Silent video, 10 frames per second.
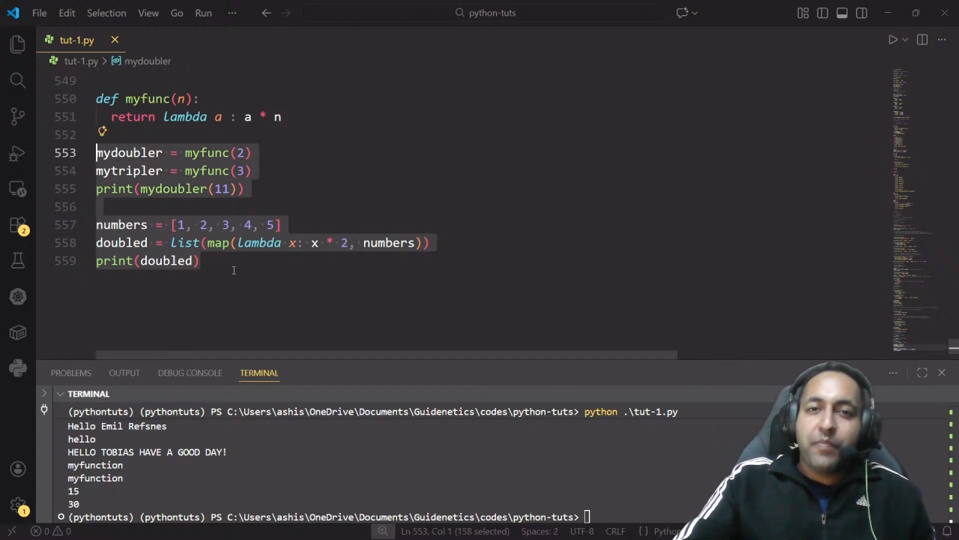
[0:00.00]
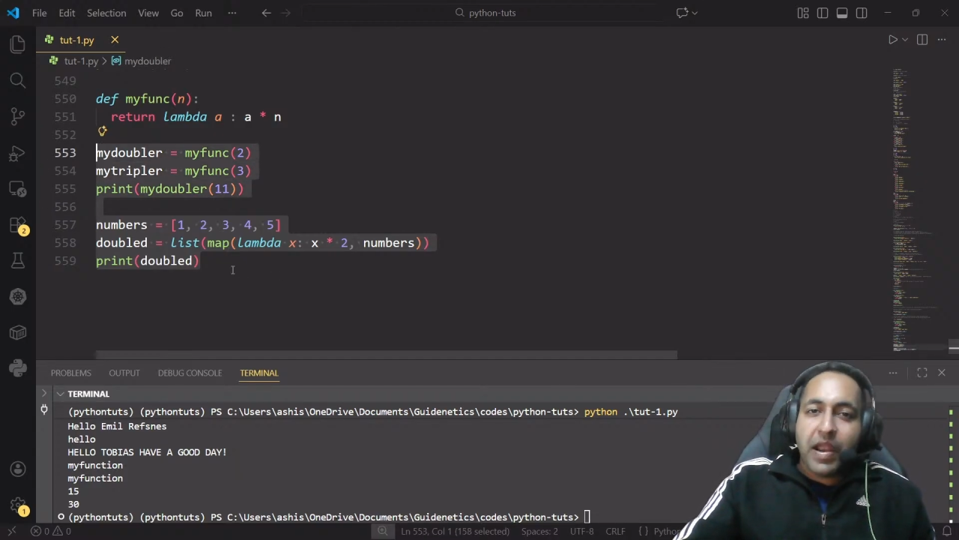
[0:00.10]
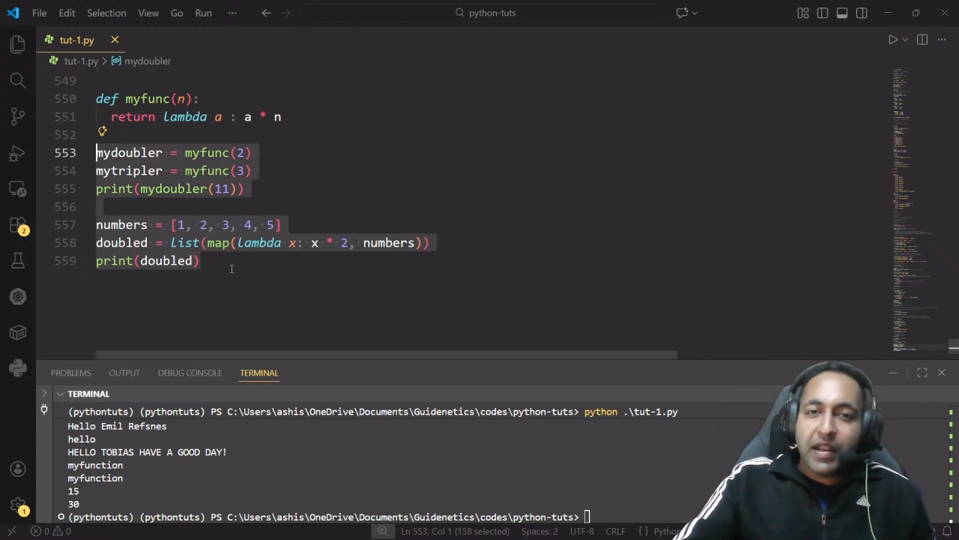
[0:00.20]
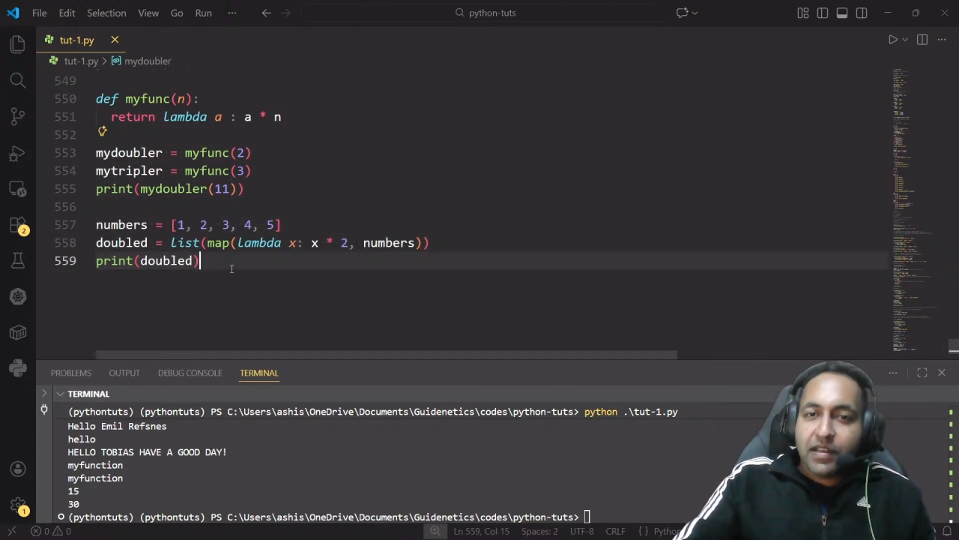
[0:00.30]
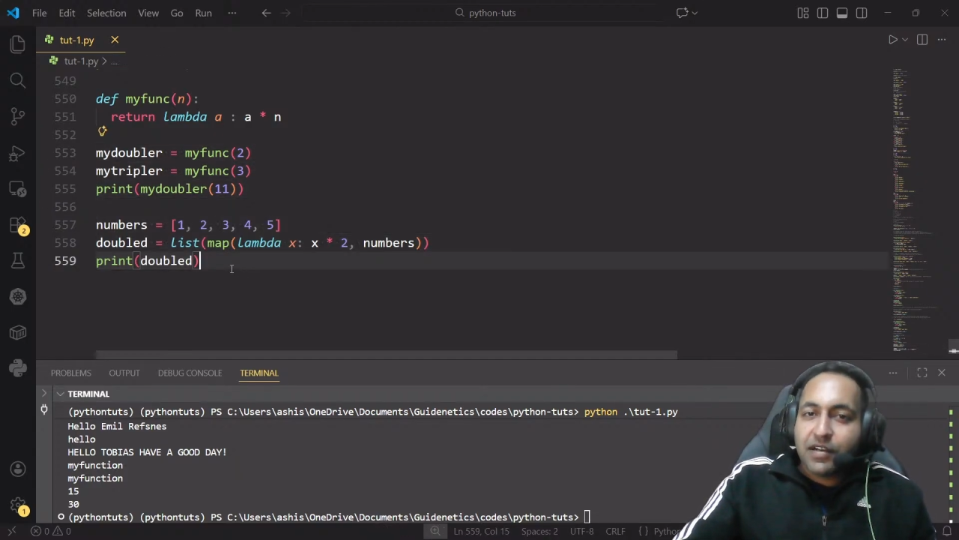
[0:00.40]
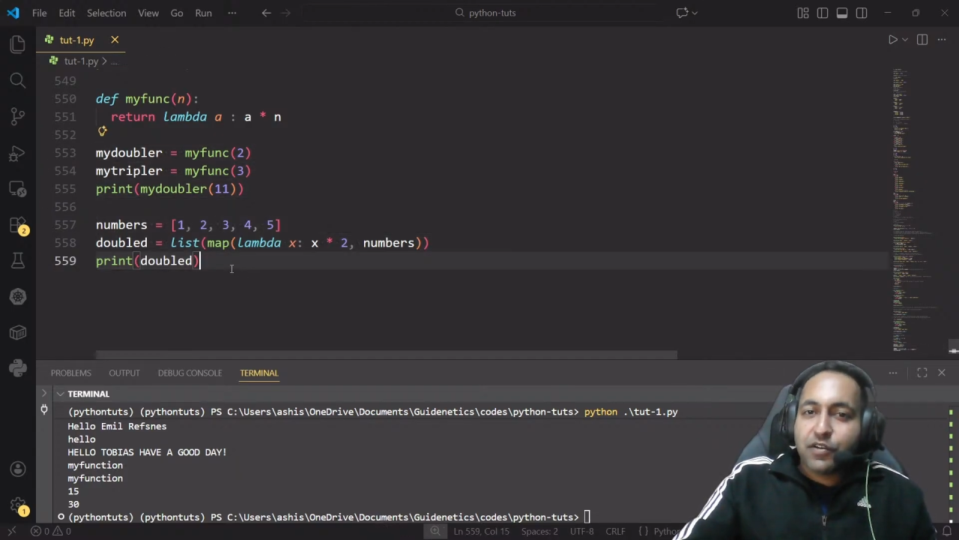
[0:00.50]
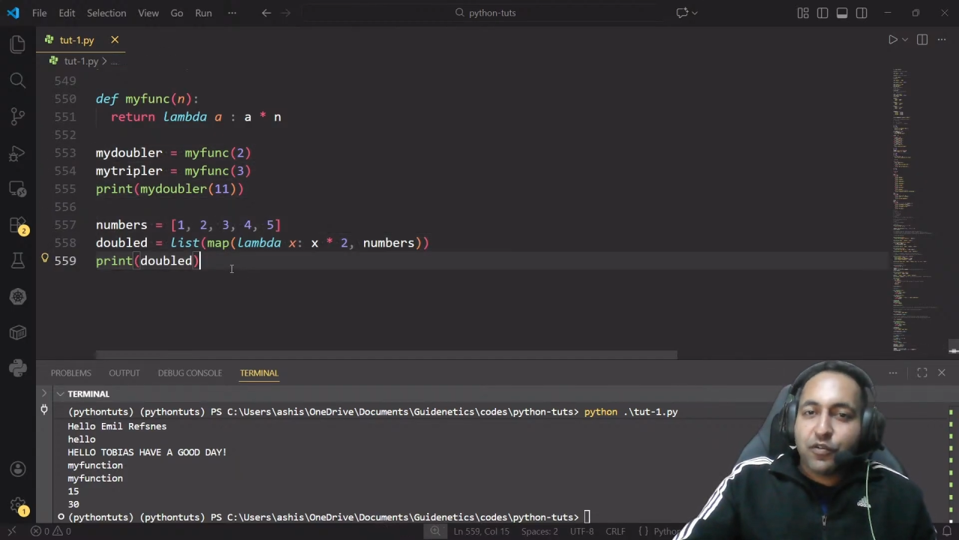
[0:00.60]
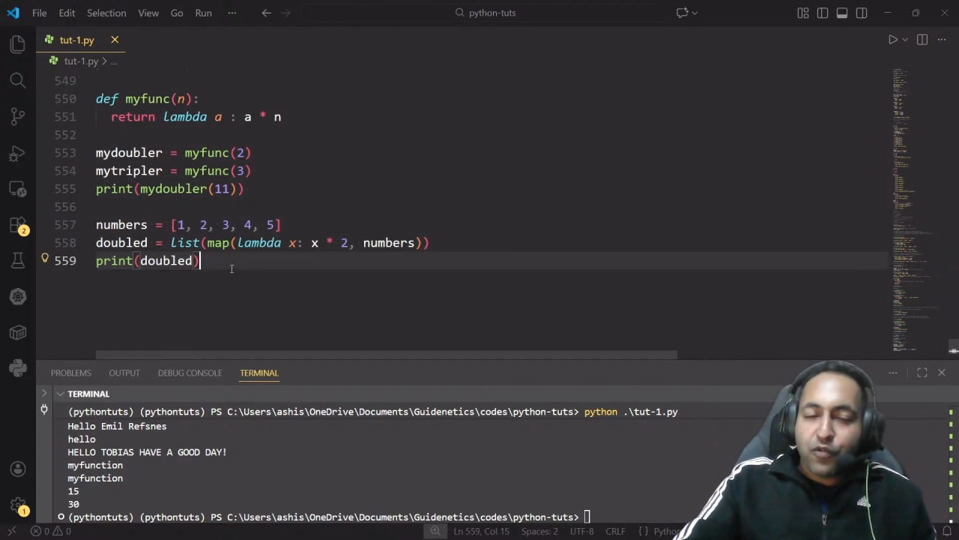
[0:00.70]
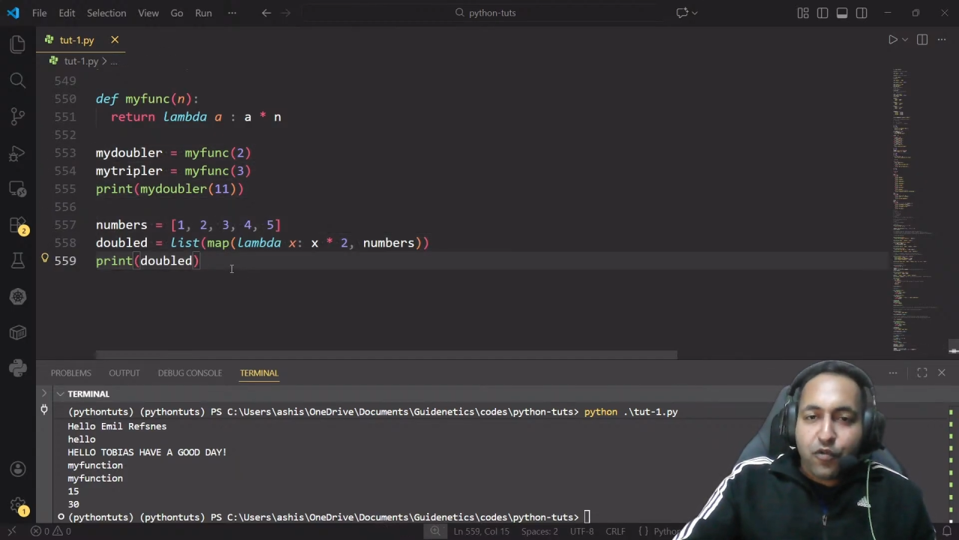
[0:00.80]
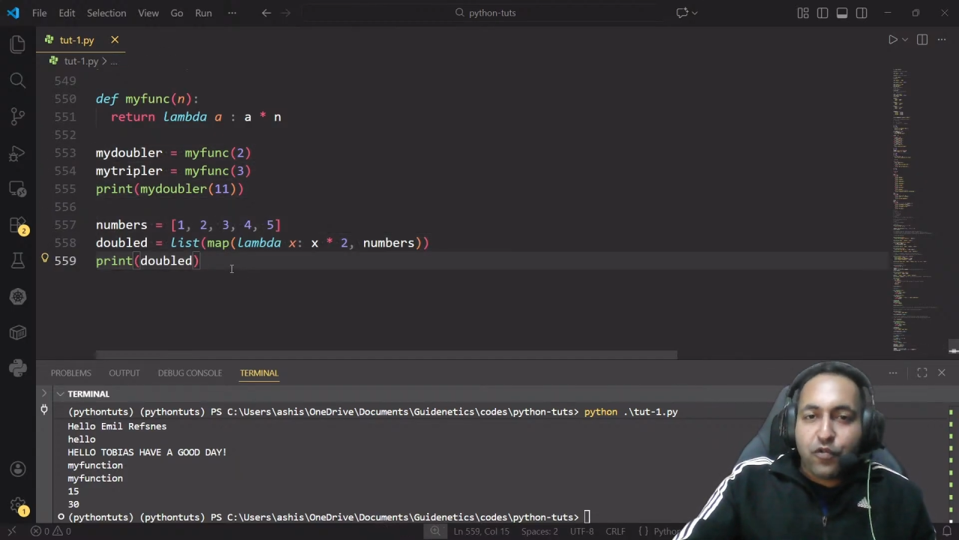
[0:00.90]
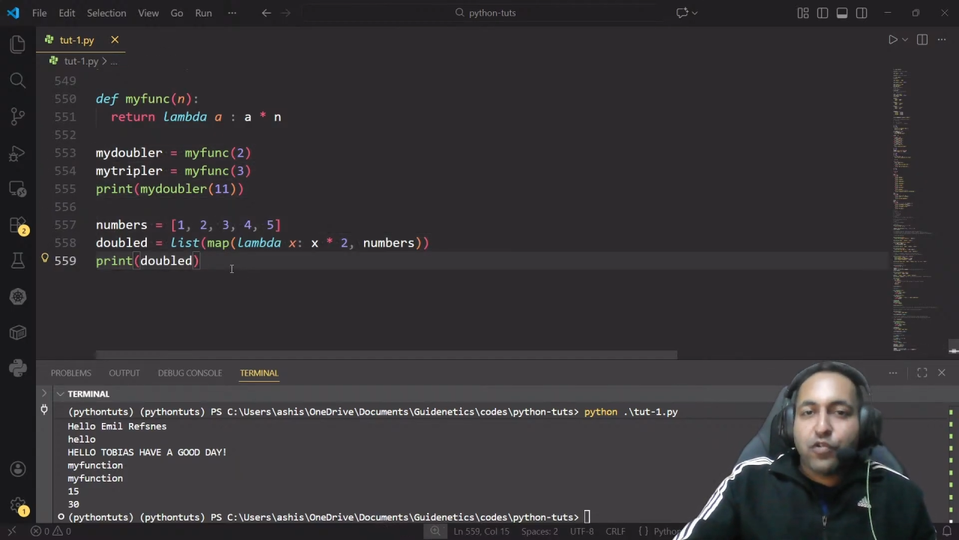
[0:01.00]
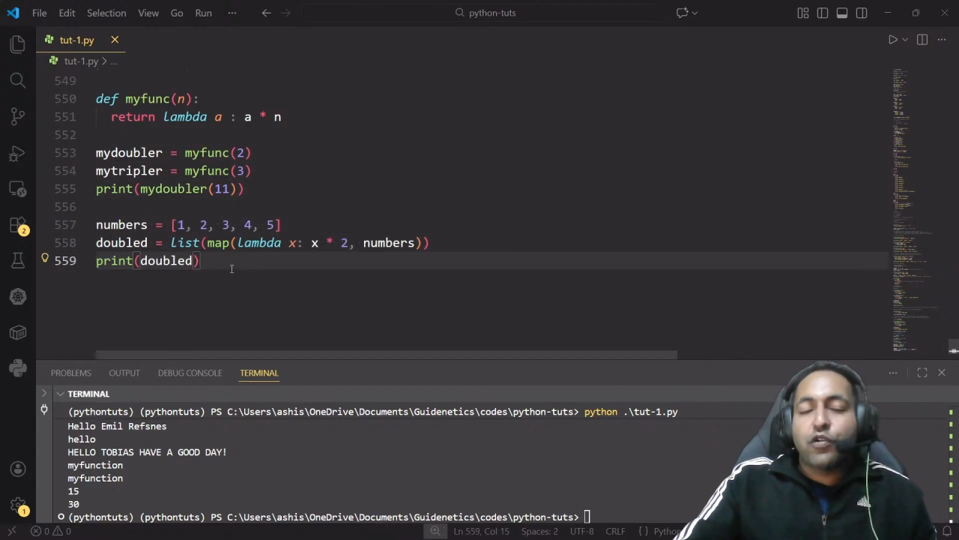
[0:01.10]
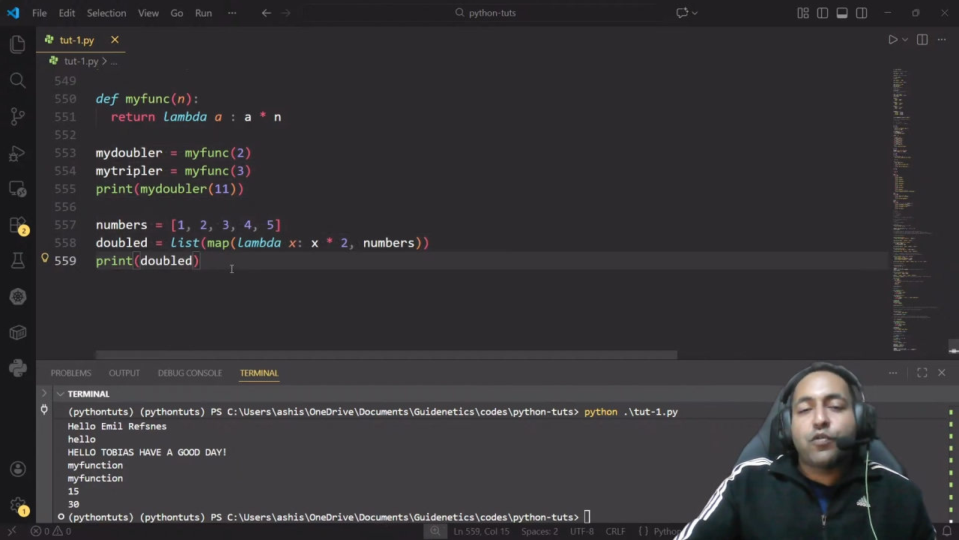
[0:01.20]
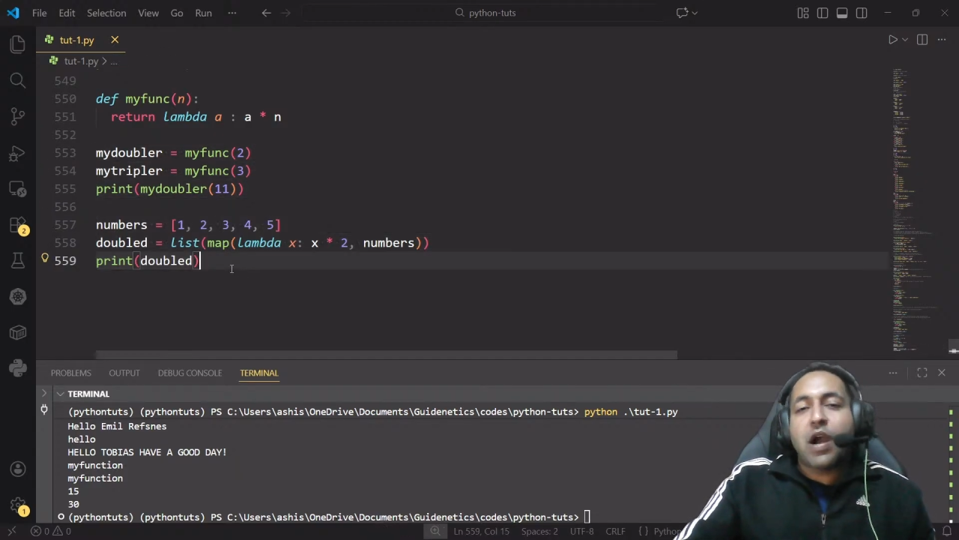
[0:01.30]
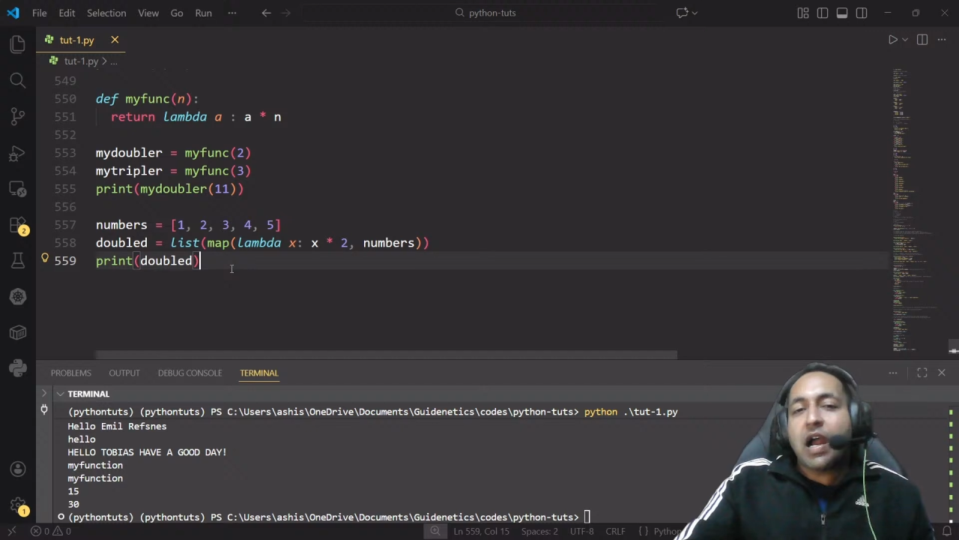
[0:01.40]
better code or to